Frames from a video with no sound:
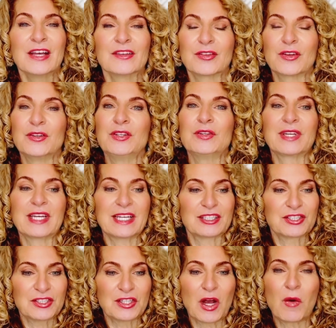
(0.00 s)
so you
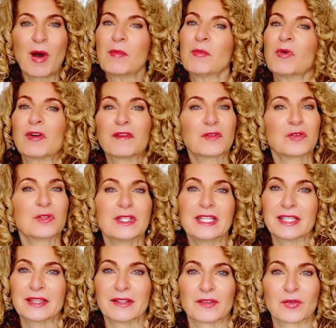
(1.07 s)
can show up more
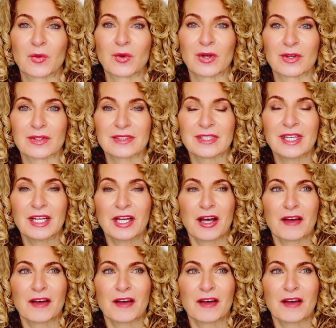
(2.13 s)
fully in this world